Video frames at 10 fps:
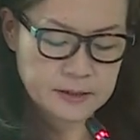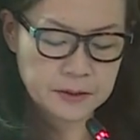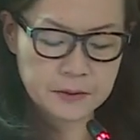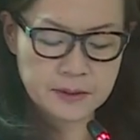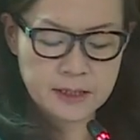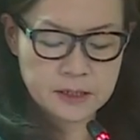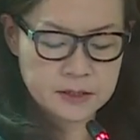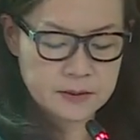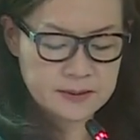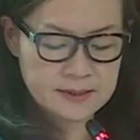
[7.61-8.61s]
and security
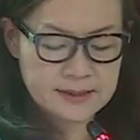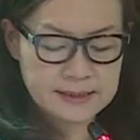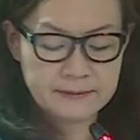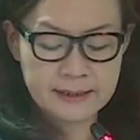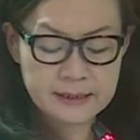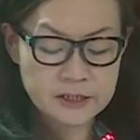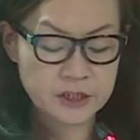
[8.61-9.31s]
issues is our younger